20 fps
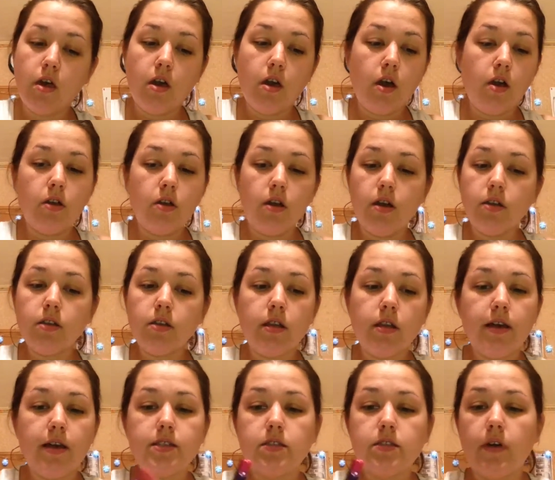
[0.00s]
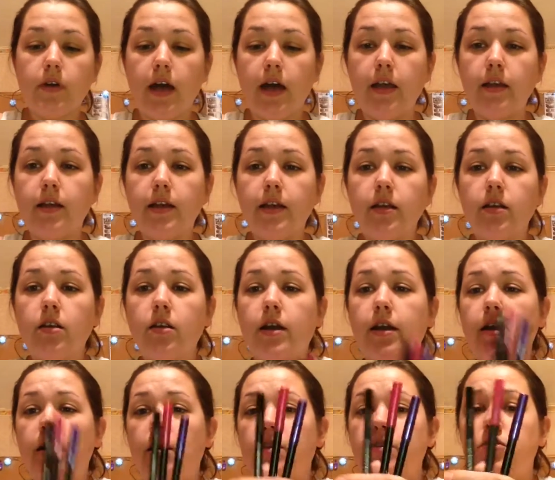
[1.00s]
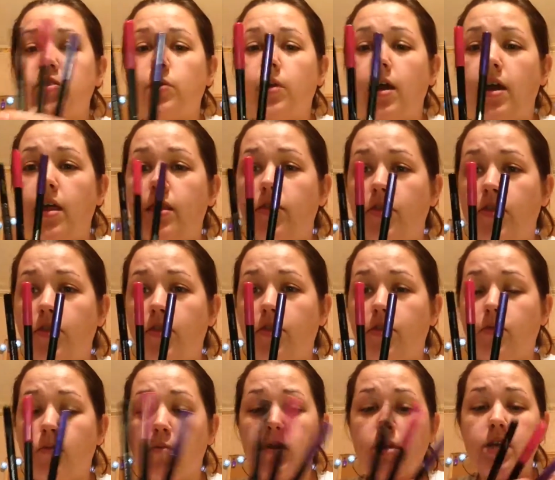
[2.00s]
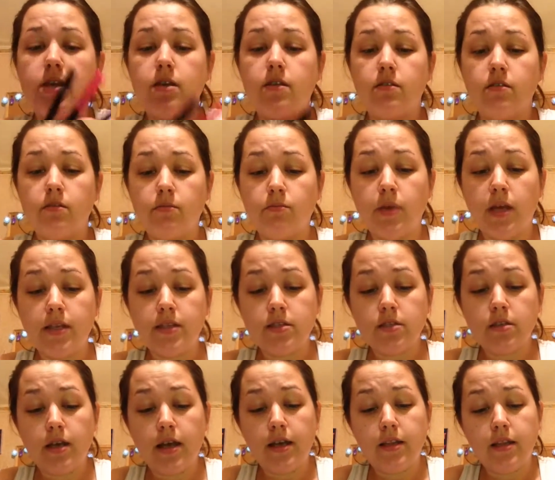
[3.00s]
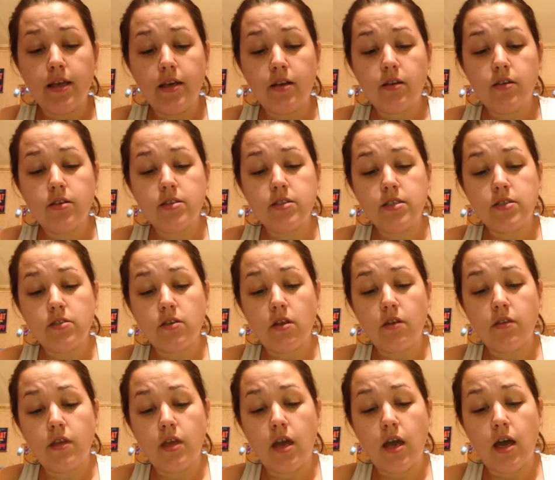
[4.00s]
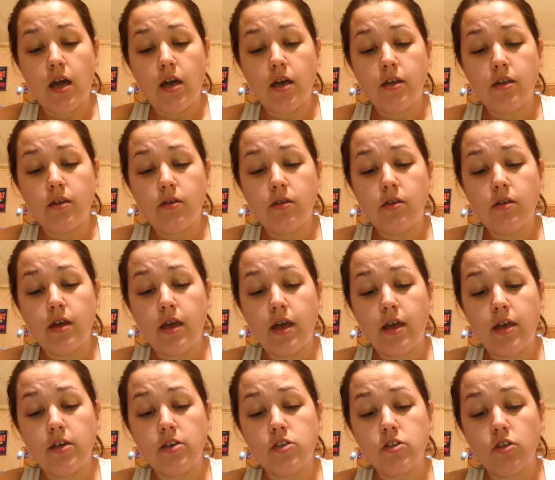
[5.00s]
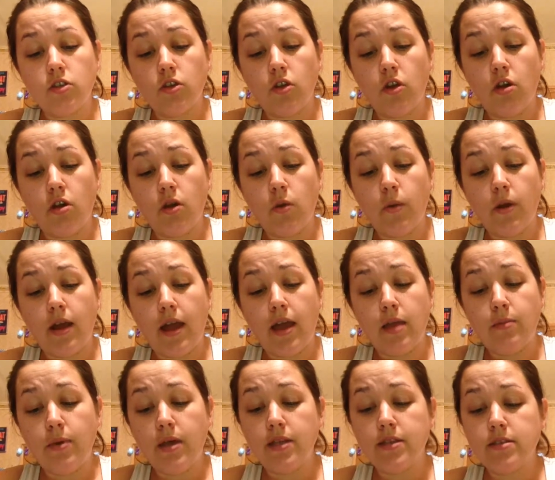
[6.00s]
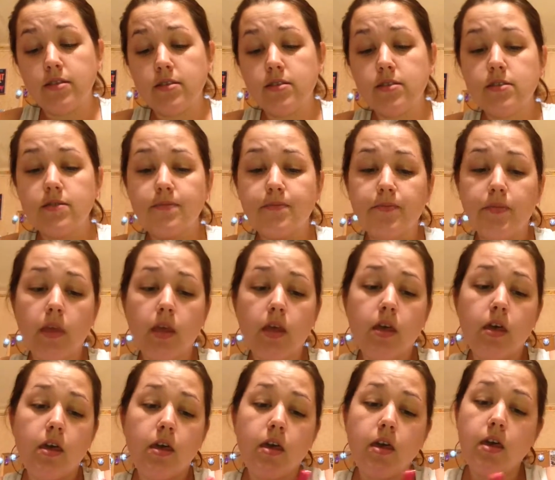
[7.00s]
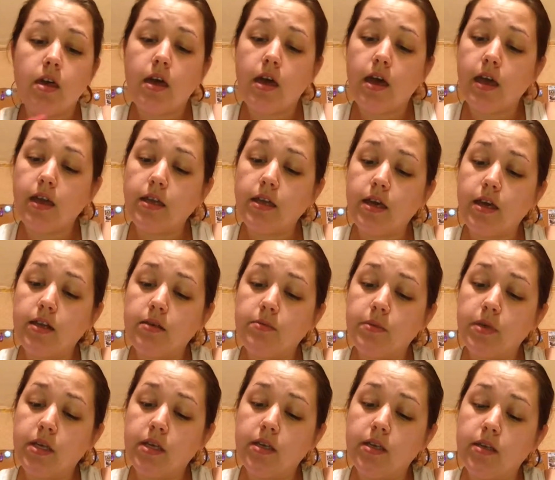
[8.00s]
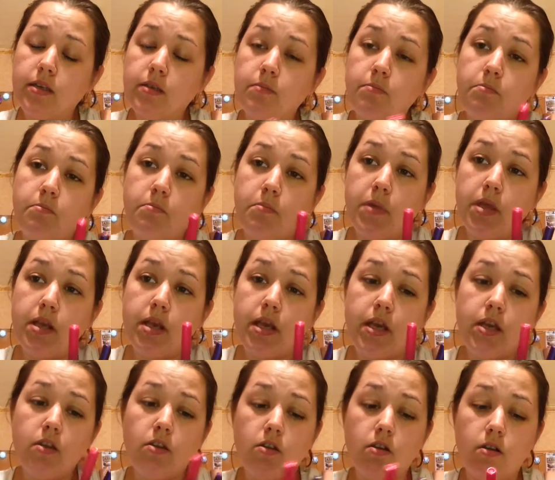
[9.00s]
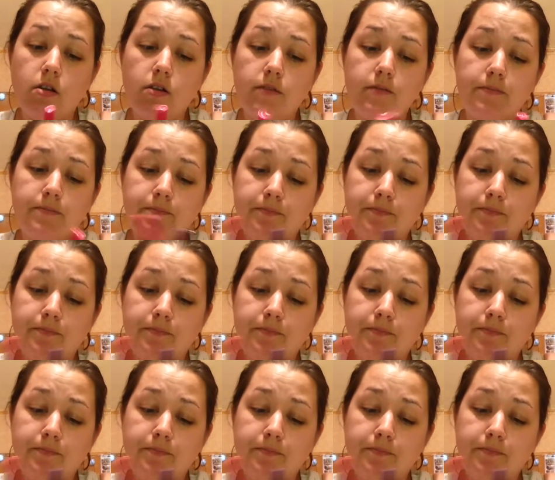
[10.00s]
Along the lines of eyeliner, I also got three pencil eyeliners. These are the On Edge Longwear Eye Pencils. I got them in Midnight Girl,